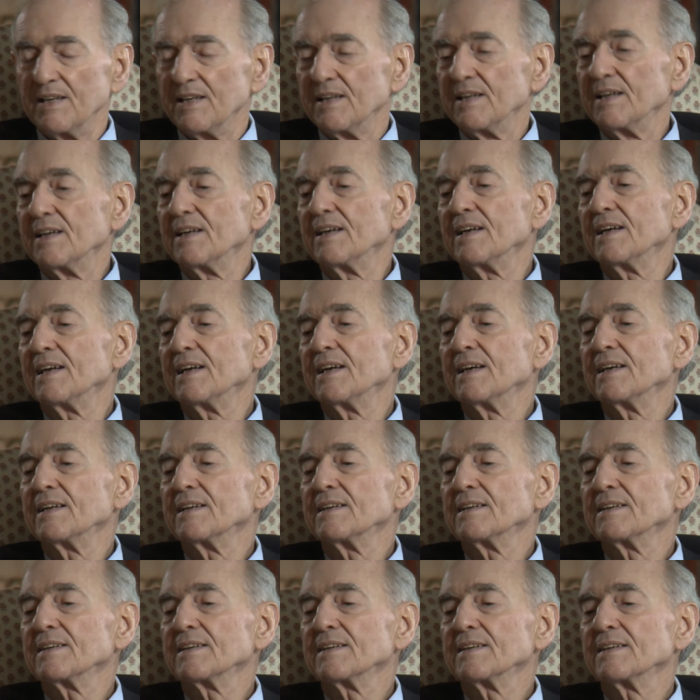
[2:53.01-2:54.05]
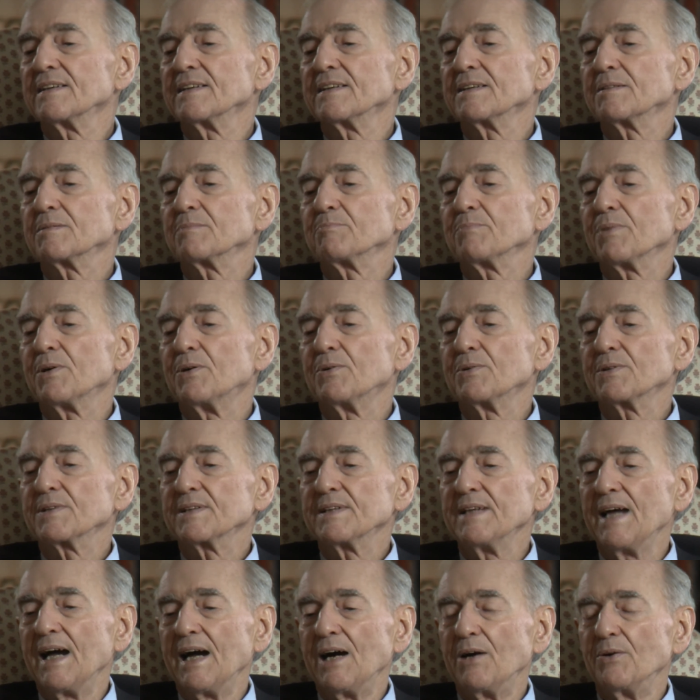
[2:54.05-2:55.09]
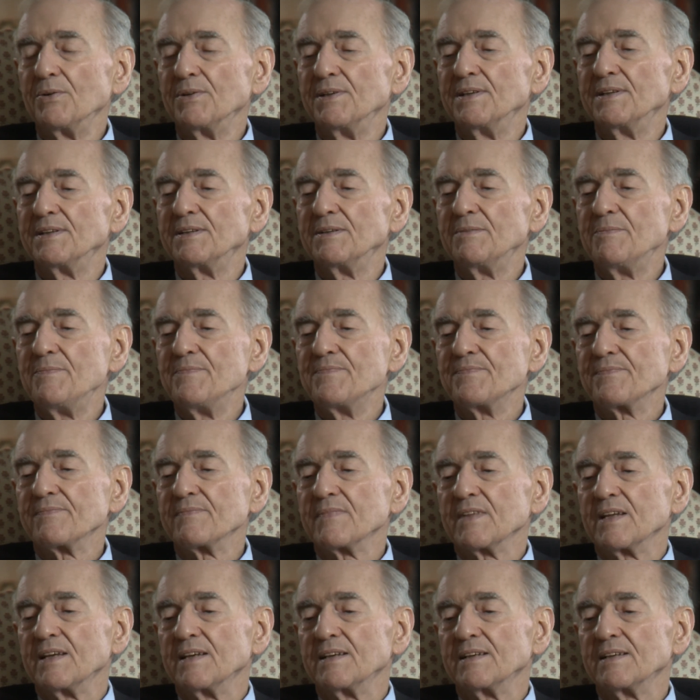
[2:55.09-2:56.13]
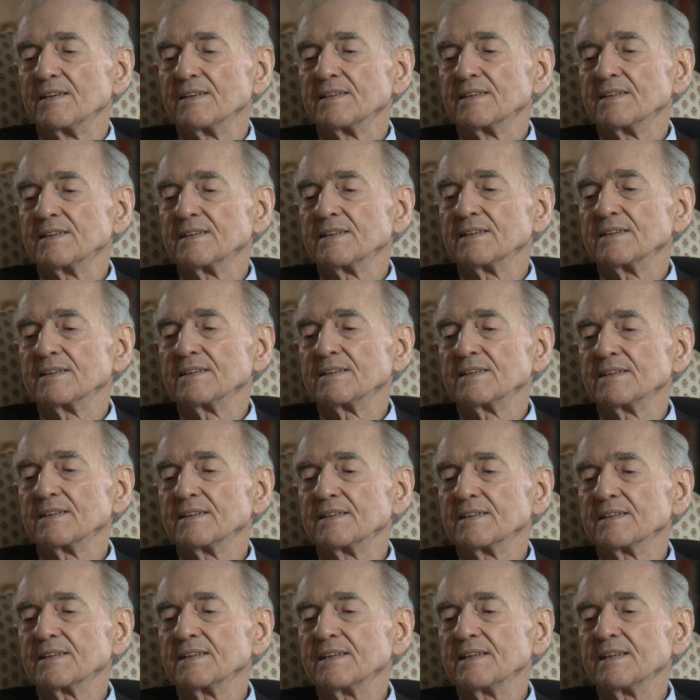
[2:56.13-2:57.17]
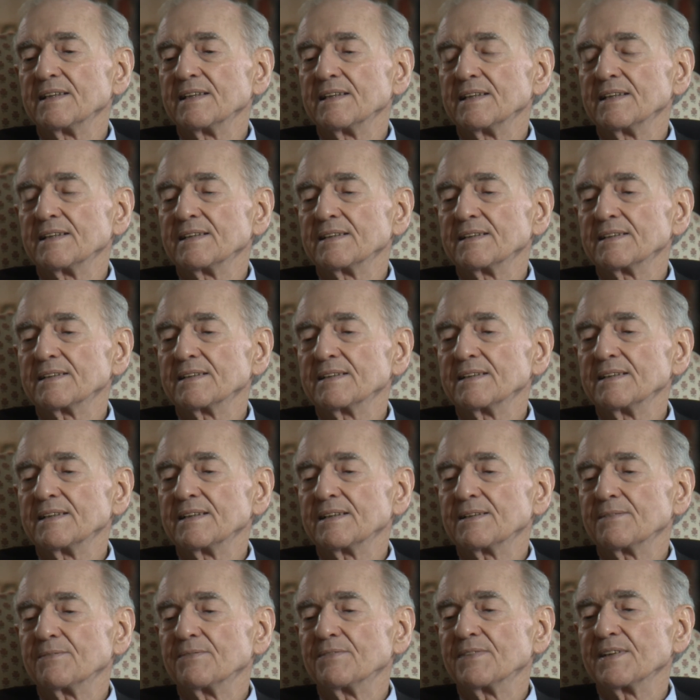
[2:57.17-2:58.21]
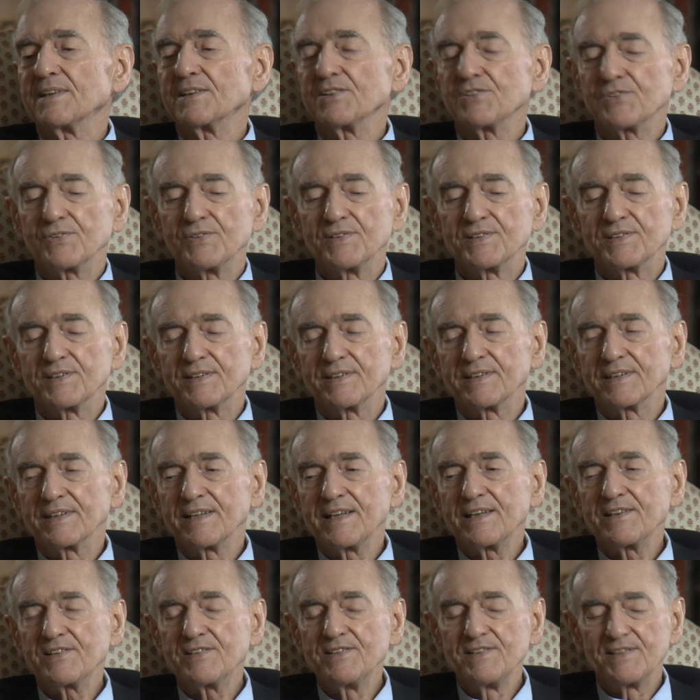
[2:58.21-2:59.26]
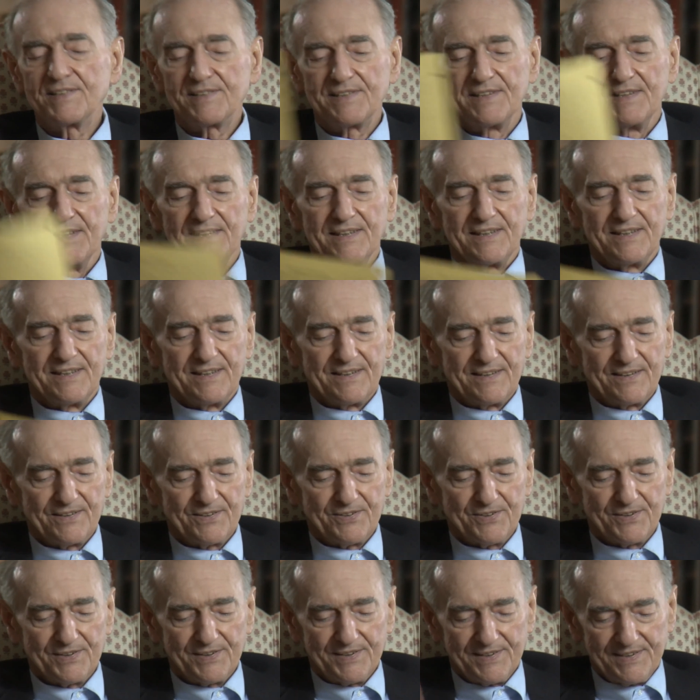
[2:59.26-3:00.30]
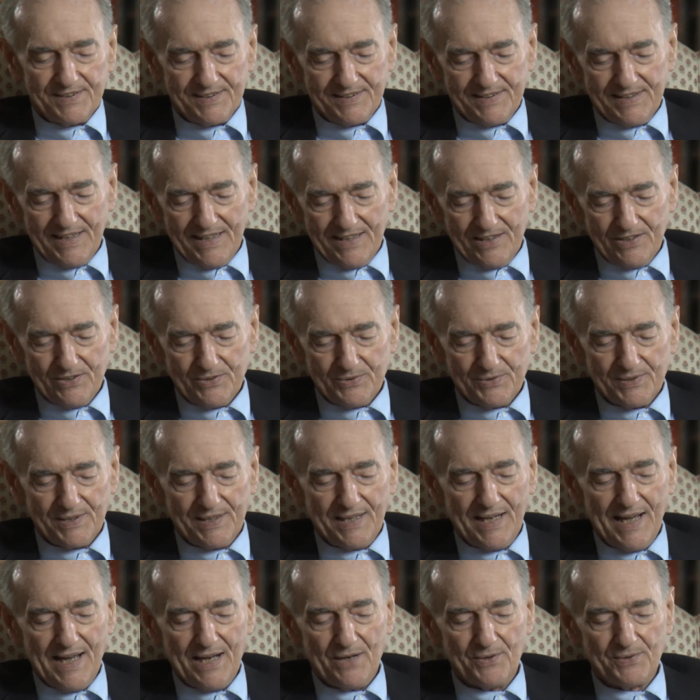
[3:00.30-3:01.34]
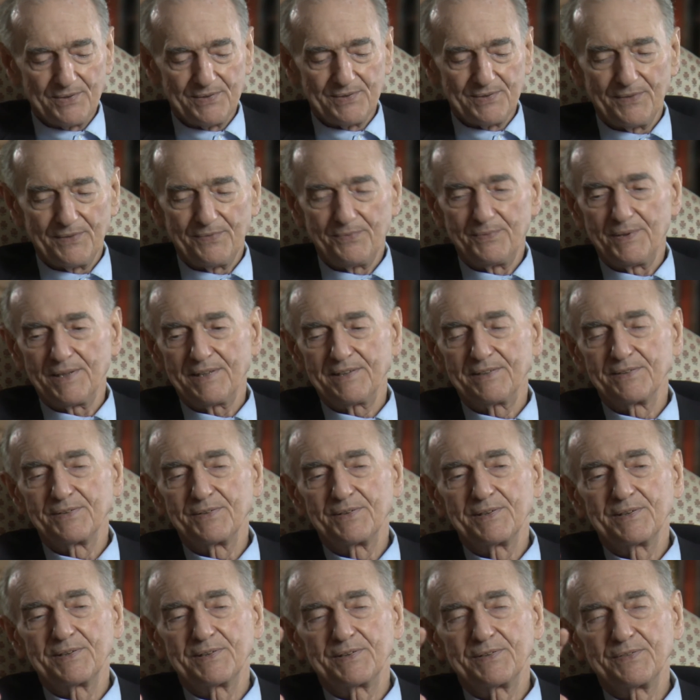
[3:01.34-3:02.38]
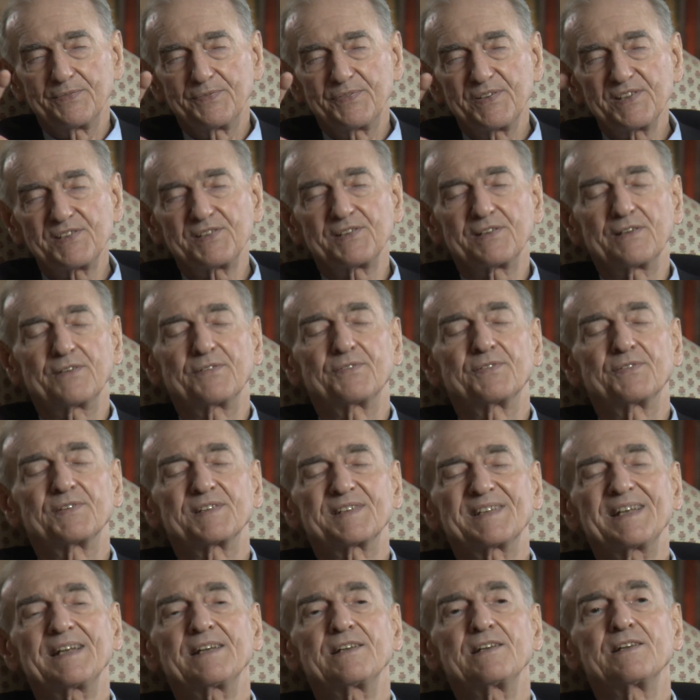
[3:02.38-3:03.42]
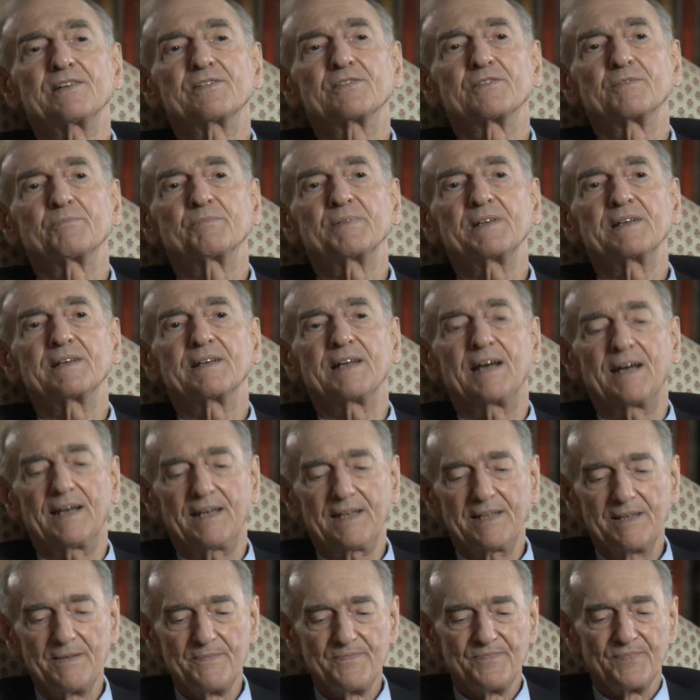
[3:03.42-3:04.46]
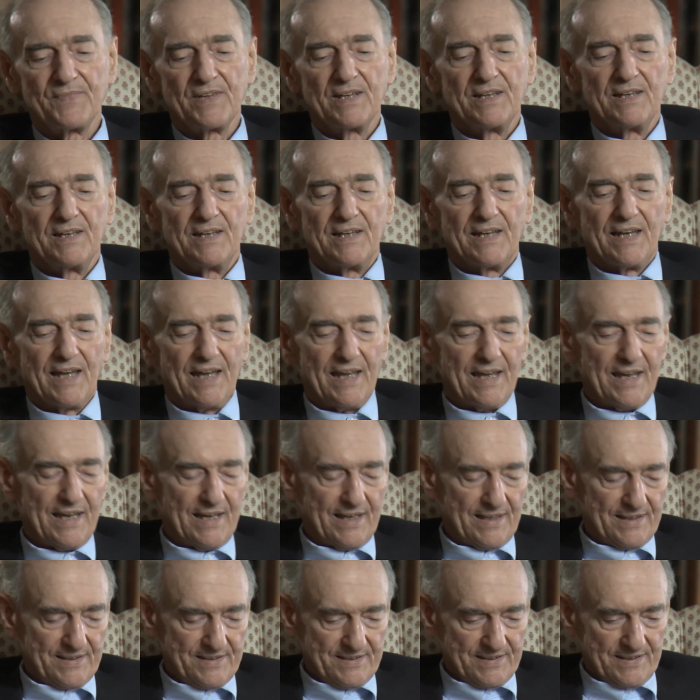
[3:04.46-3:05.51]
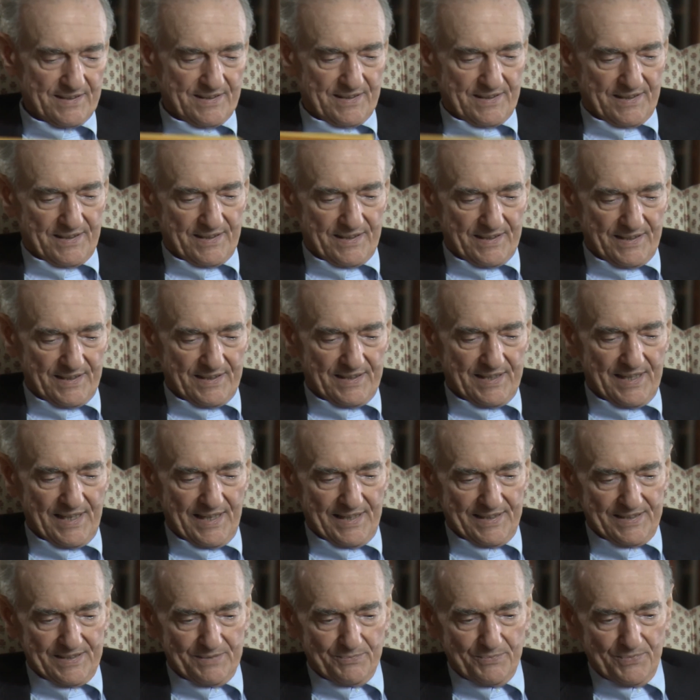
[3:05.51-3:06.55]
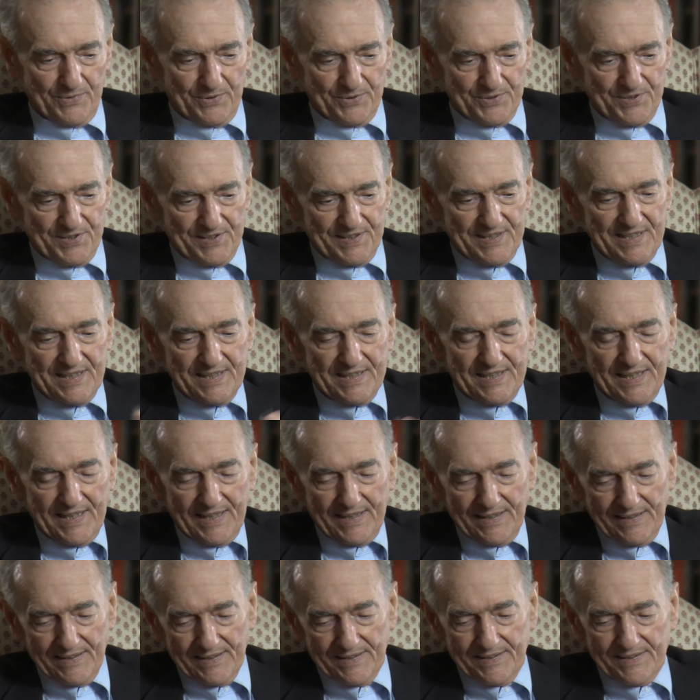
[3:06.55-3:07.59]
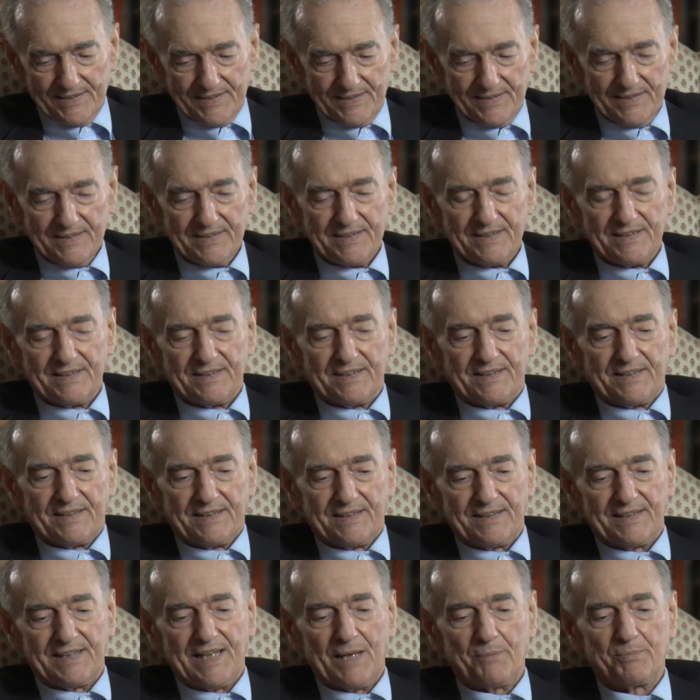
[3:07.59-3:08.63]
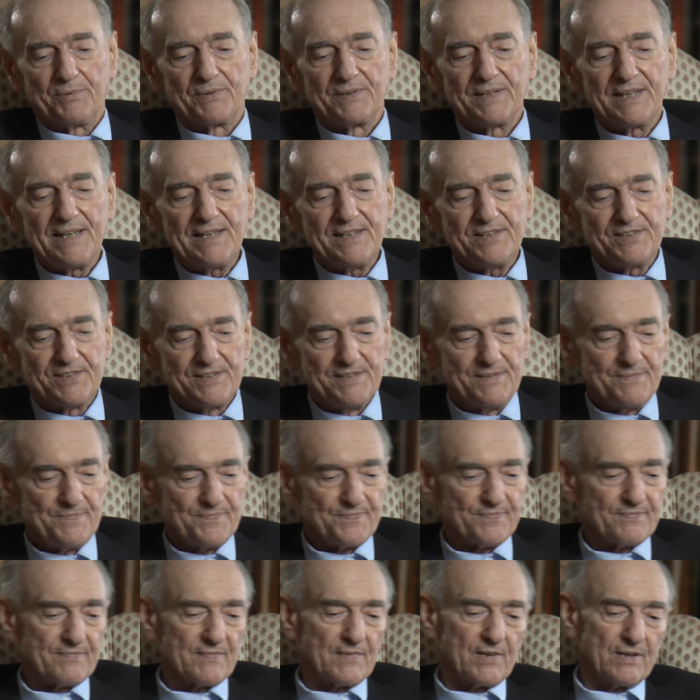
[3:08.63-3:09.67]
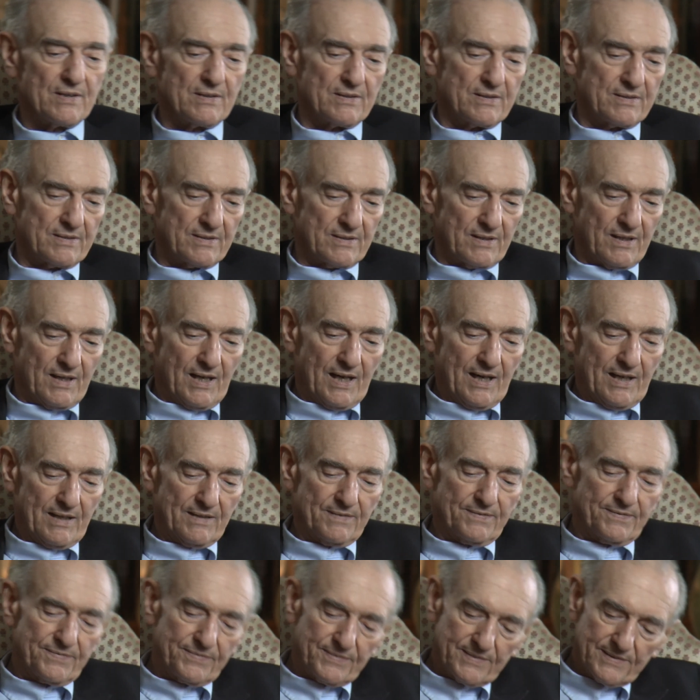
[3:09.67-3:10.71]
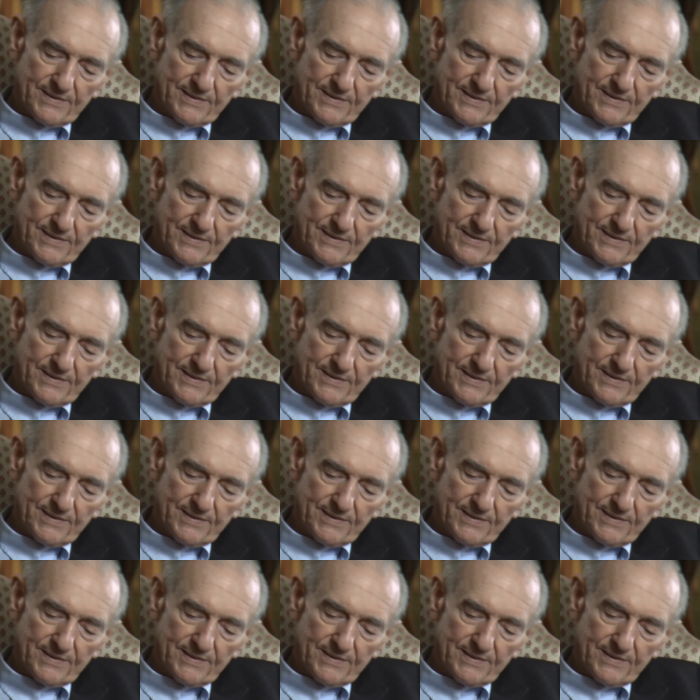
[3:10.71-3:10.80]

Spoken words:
and it broke down the various considerations you should take into account what the physical setting should be like, and it had the most detailed elaboration of